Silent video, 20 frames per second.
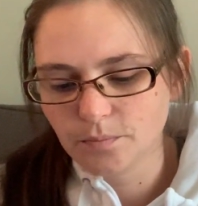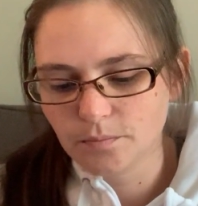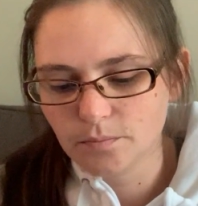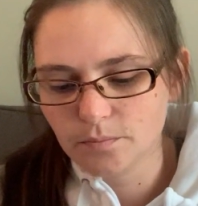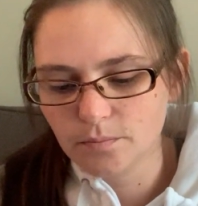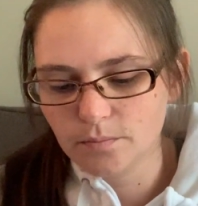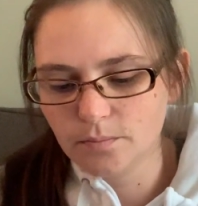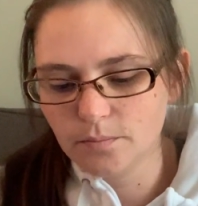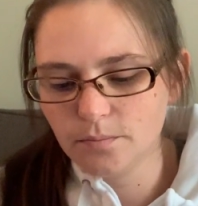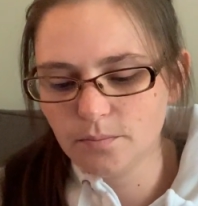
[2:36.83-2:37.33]

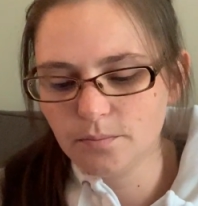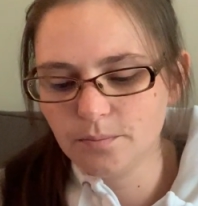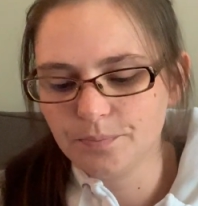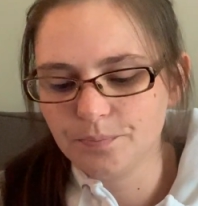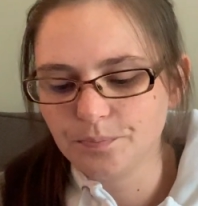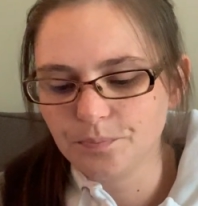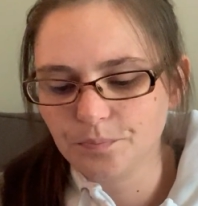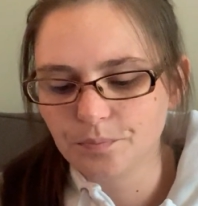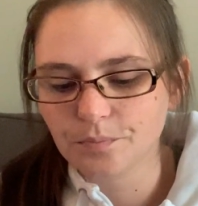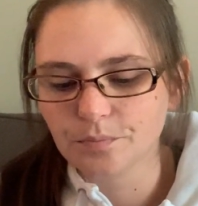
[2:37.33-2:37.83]
I'm
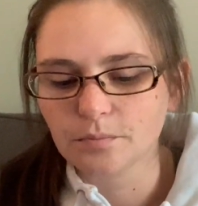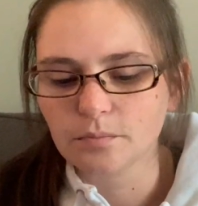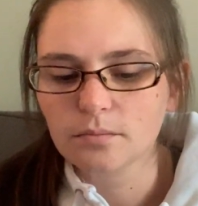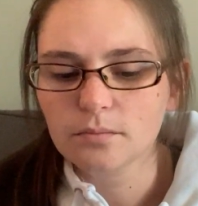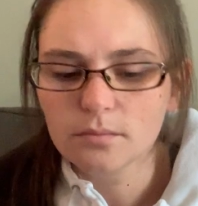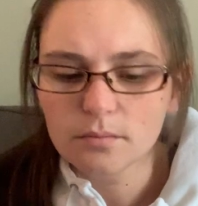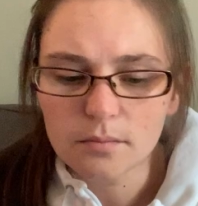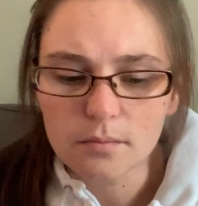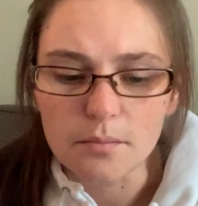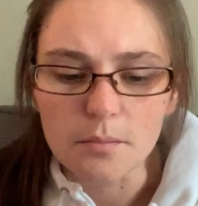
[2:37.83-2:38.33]

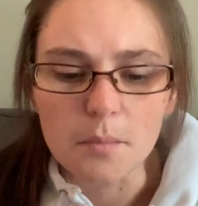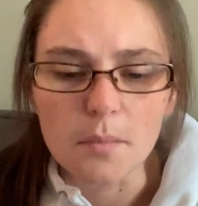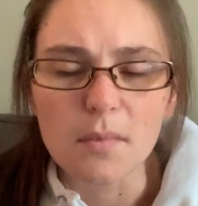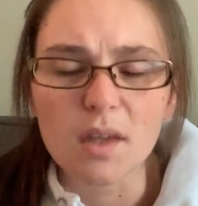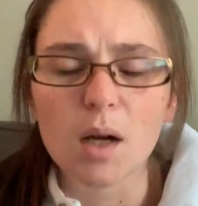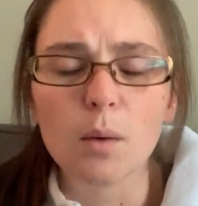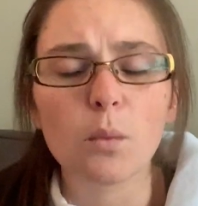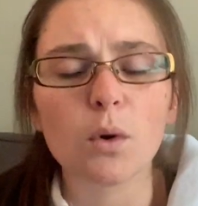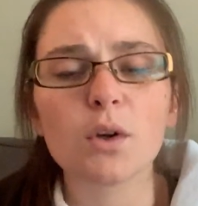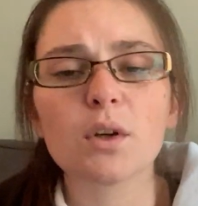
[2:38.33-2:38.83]

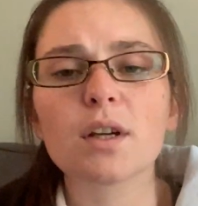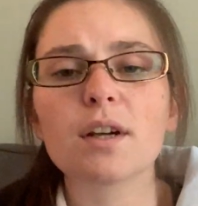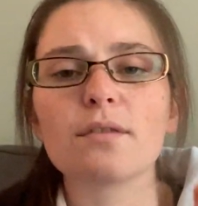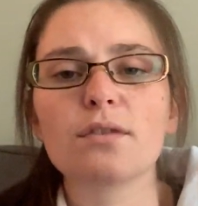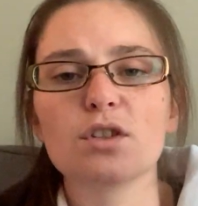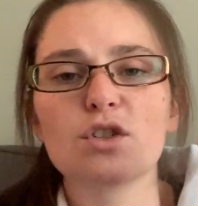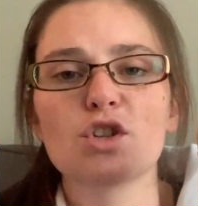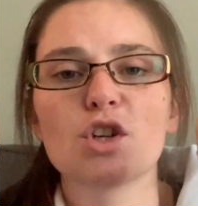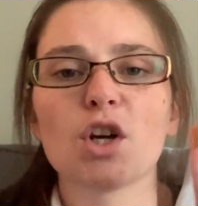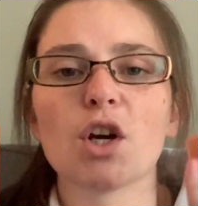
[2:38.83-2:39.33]
wondering if
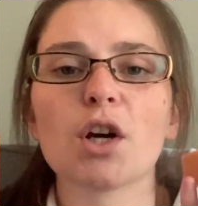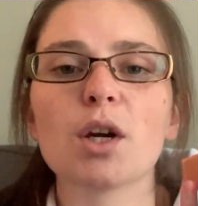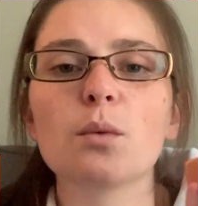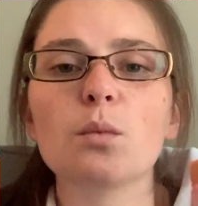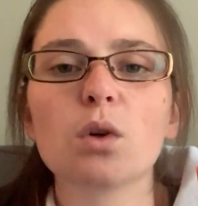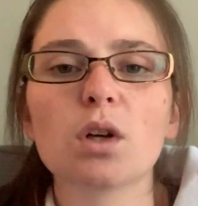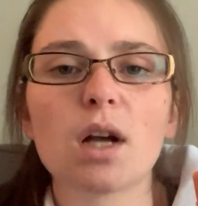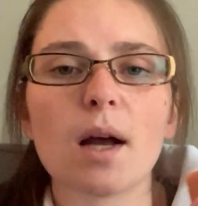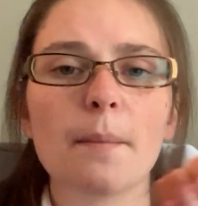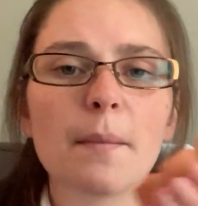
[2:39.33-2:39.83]
the cherry
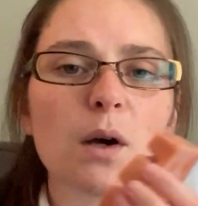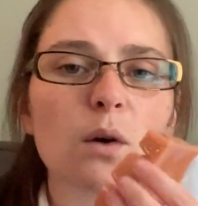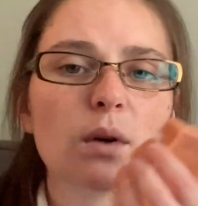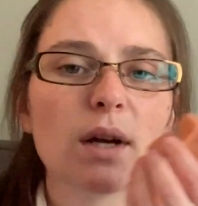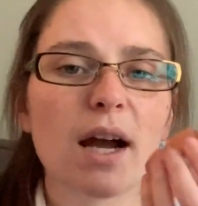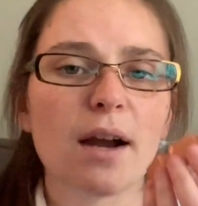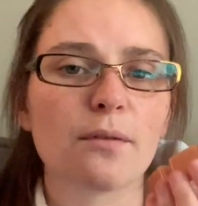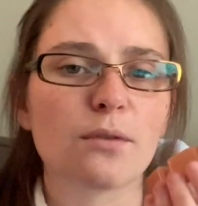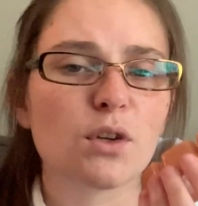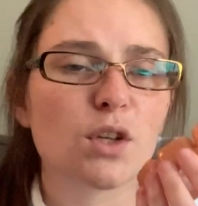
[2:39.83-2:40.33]
will come out
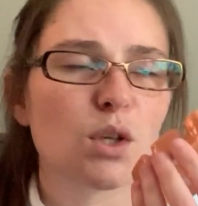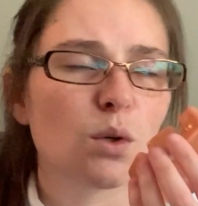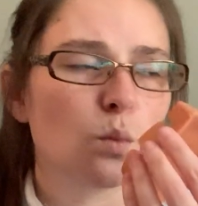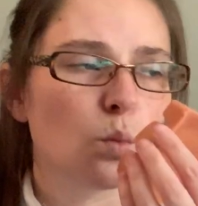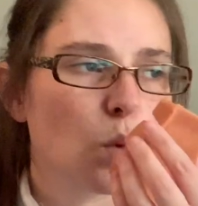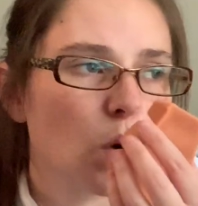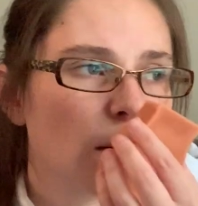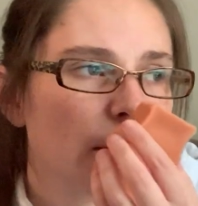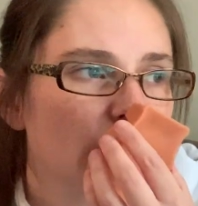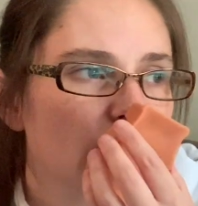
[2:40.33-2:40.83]
after you
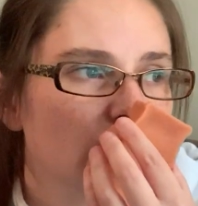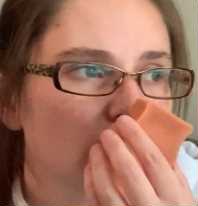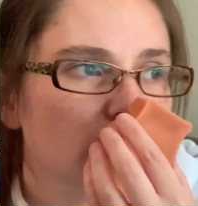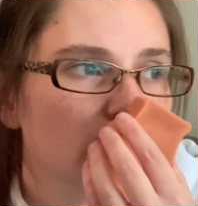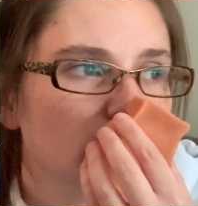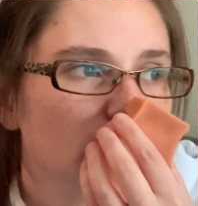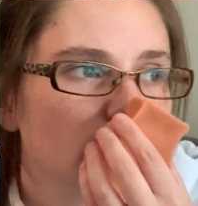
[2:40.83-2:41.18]
warm it.